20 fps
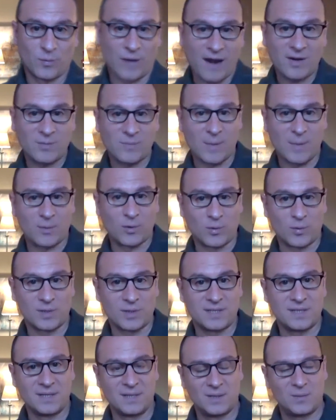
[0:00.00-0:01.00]
what I remember, it
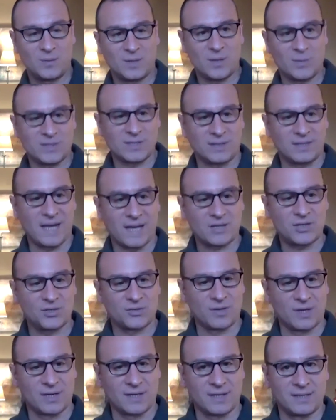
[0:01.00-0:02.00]
was, well, there was a lecture
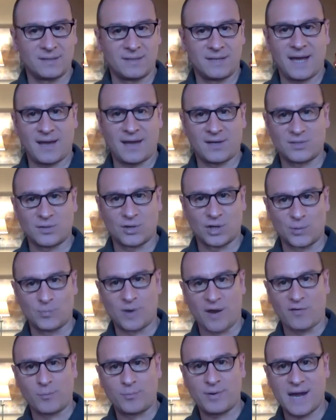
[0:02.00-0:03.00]
on how to start a
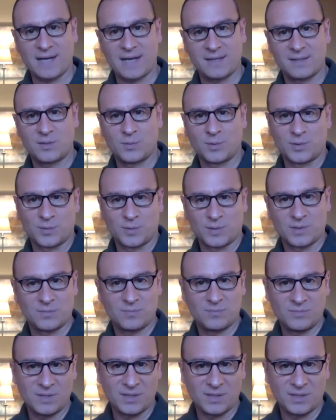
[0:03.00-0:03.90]
private practice, which was,